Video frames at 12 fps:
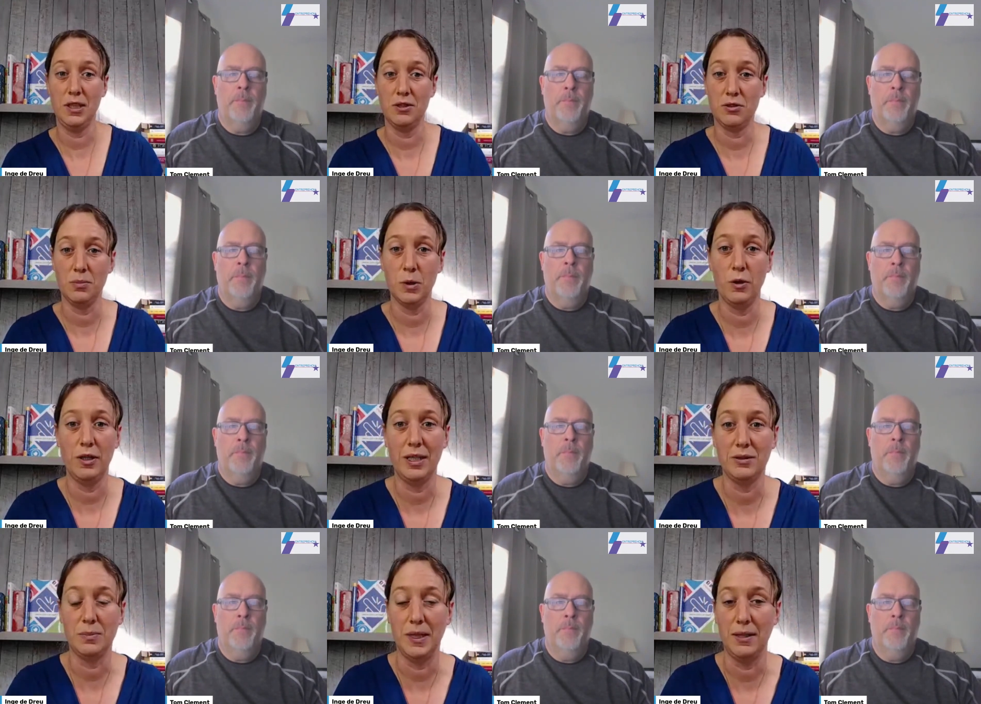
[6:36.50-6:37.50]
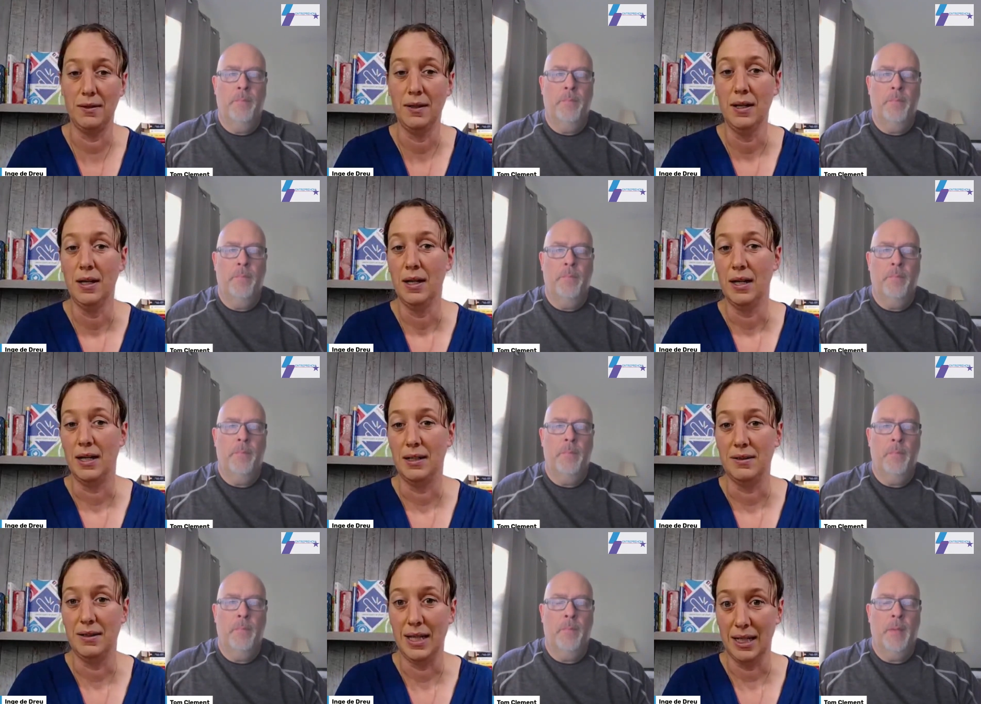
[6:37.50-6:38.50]
Speaker 1: of the entrepreneur has been.
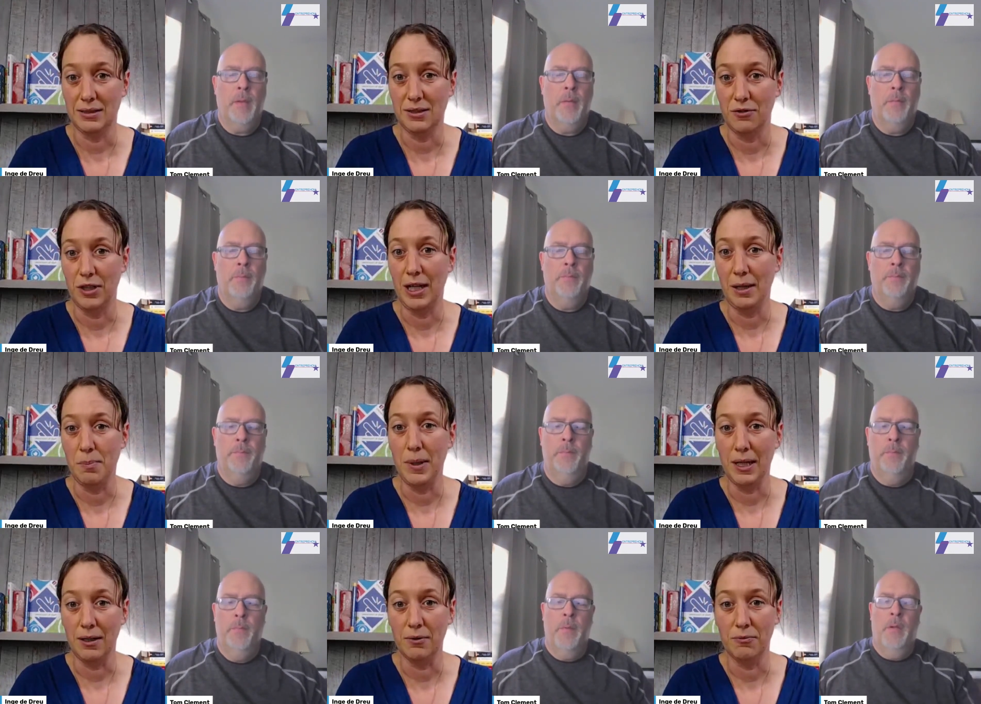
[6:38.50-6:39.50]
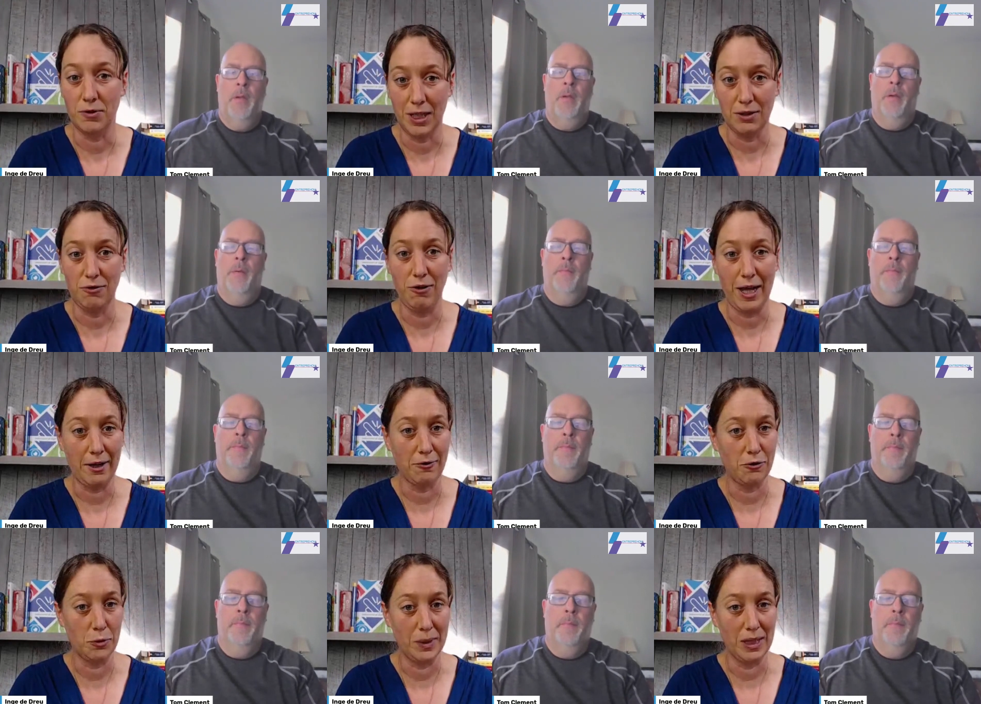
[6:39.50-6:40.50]
Uh, that's a really big red flag
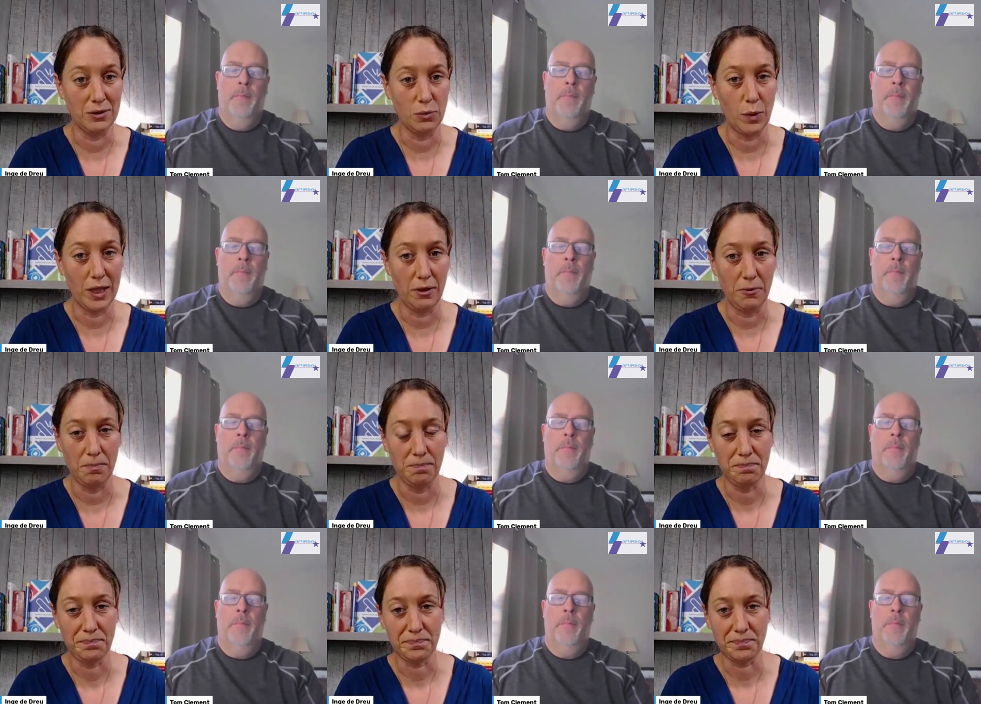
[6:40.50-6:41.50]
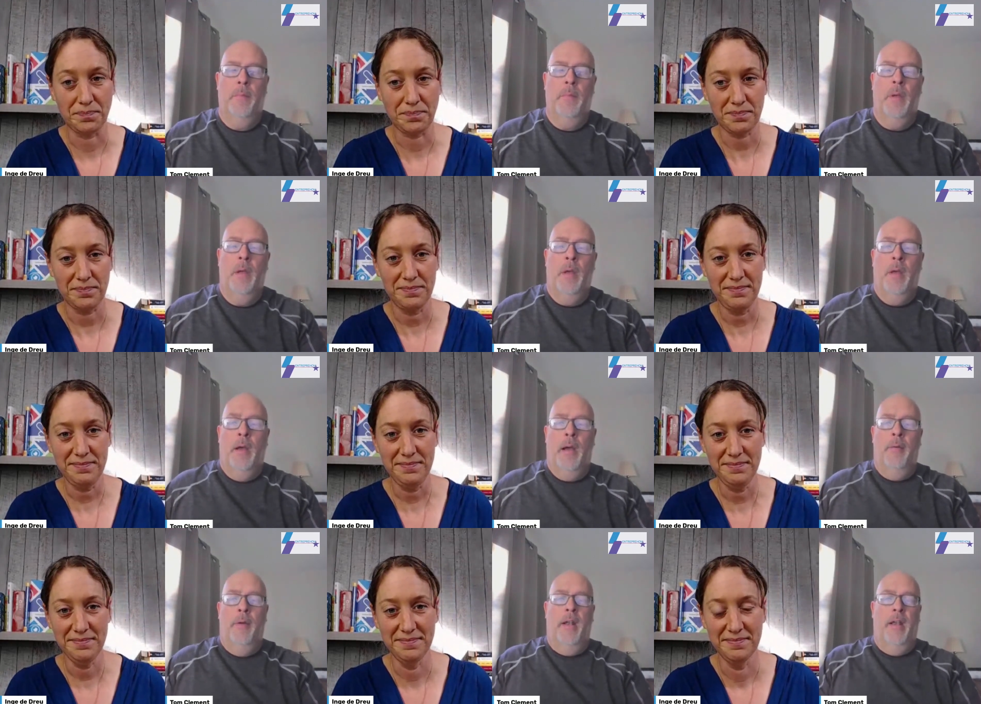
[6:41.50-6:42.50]
for me as well.
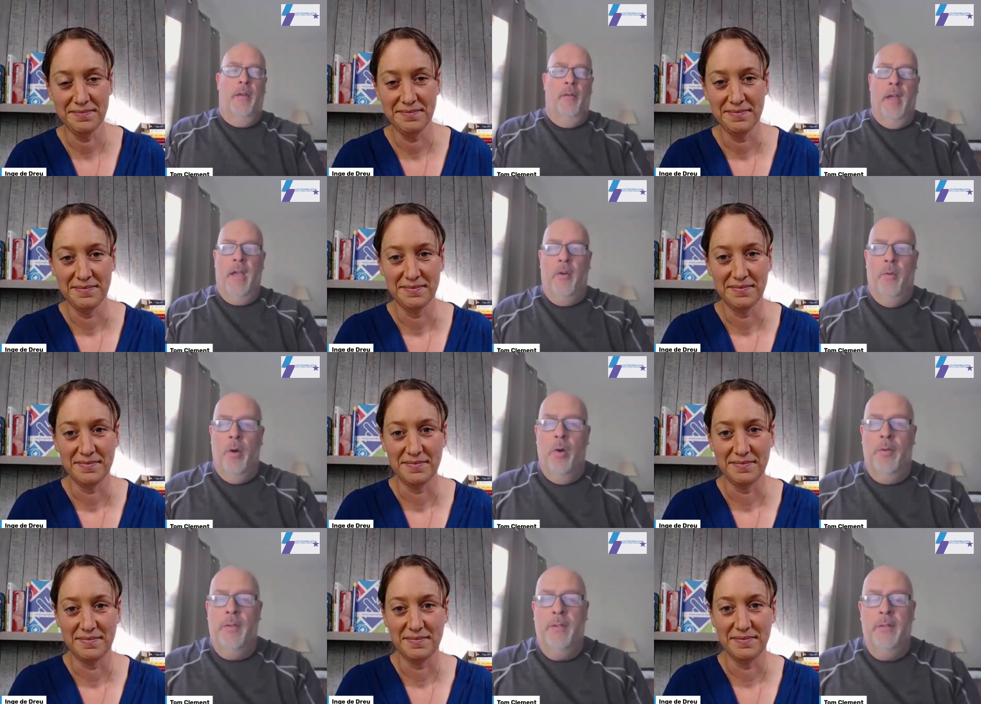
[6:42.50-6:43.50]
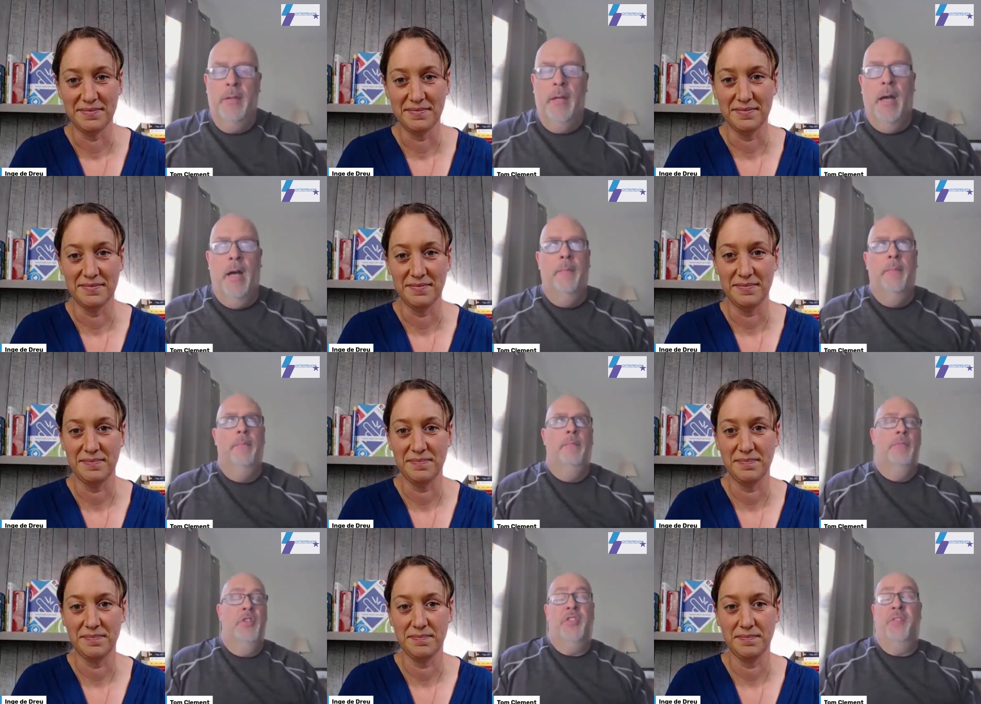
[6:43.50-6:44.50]
Speaker 2: I read a great quote
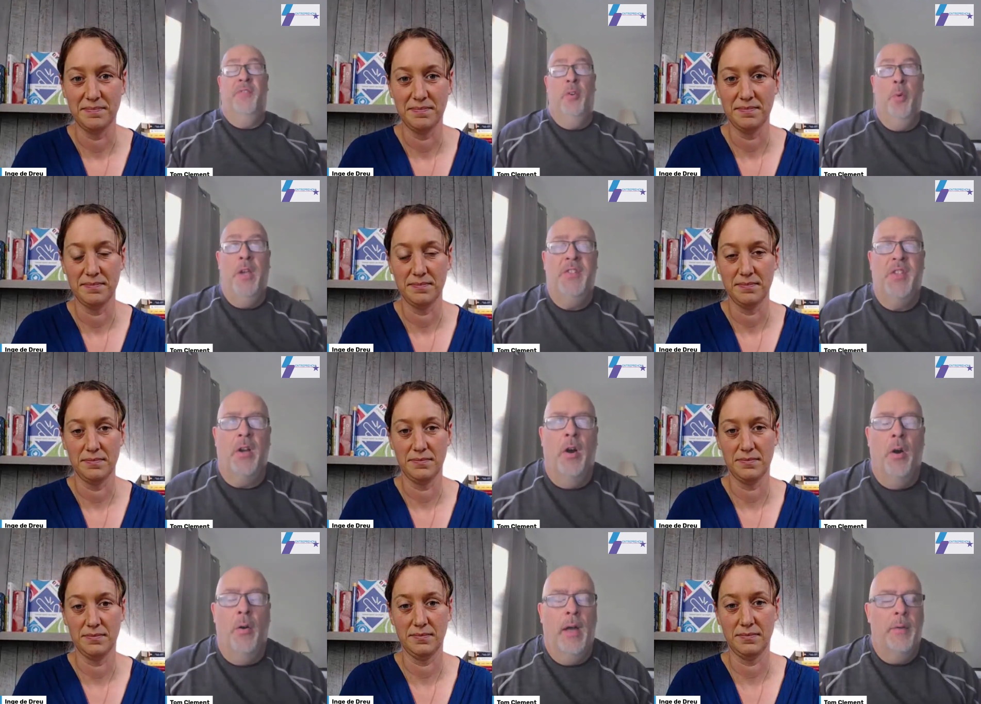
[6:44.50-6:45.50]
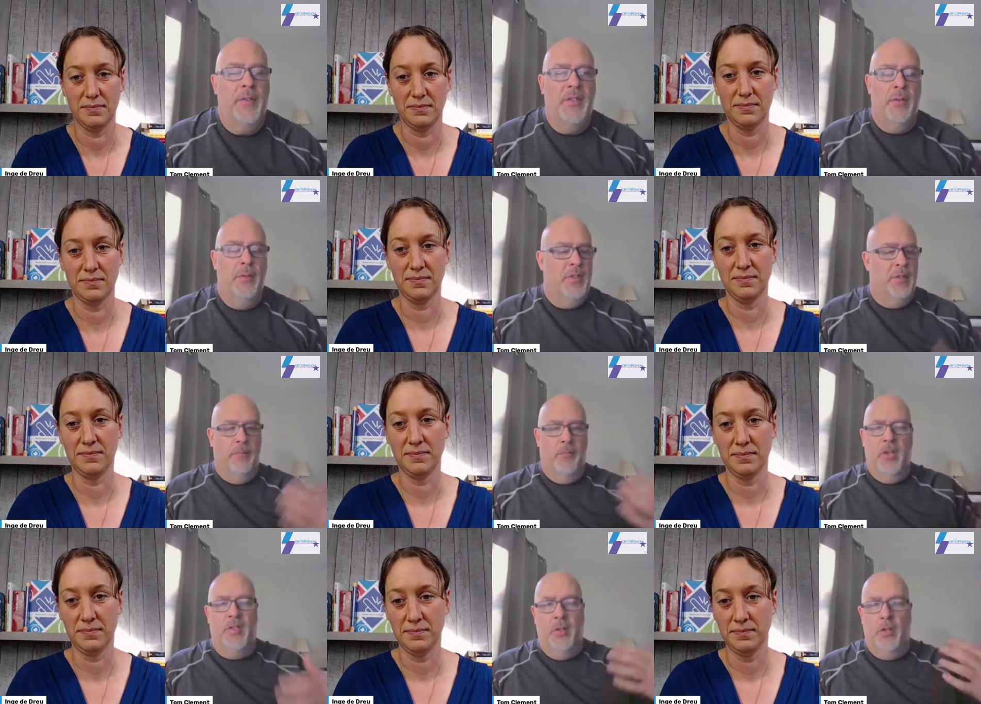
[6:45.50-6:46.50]
um, just a few weeks ago. I was doing
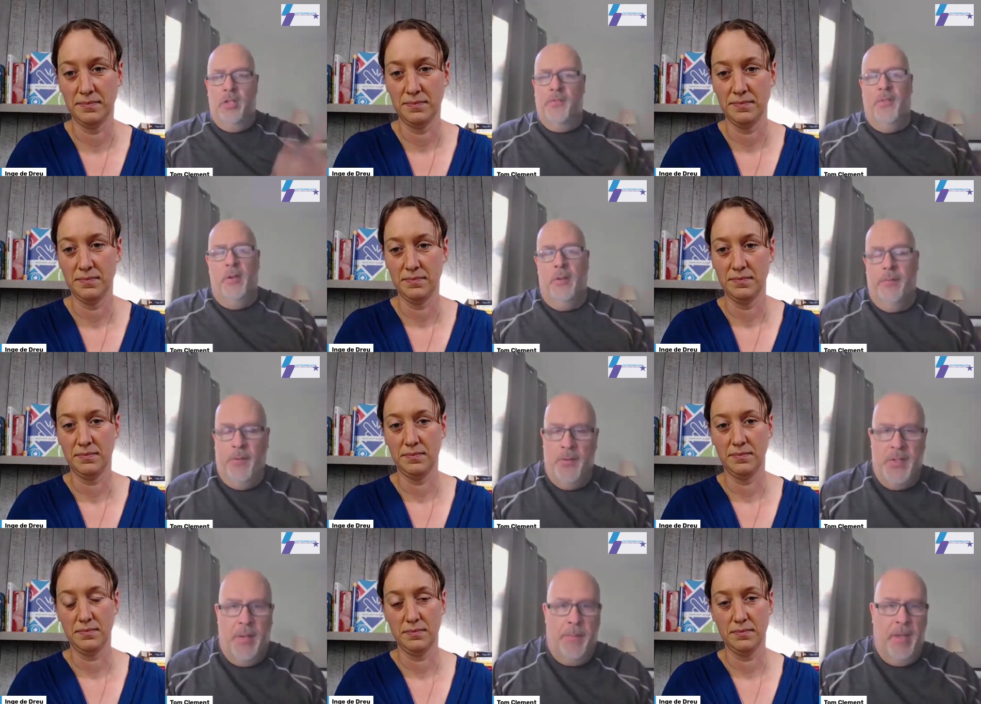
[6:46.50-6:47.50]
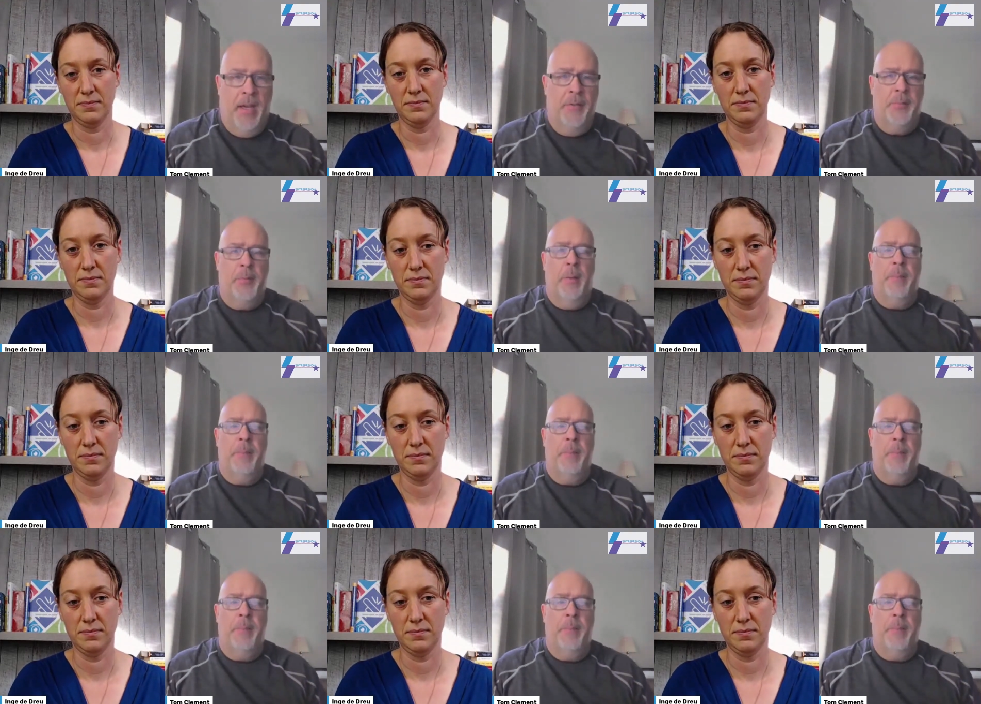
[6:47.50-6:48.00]
some research for, for something I was